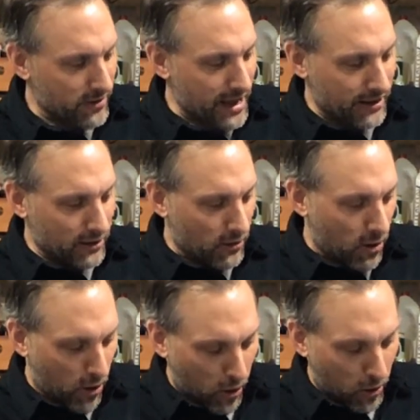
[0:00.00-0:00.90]
that little
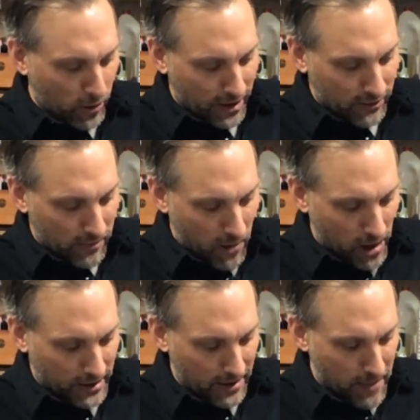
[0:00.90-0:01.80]
hole, that little
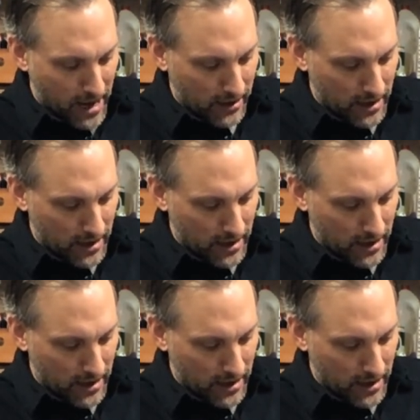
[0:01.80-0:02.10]
mark I made,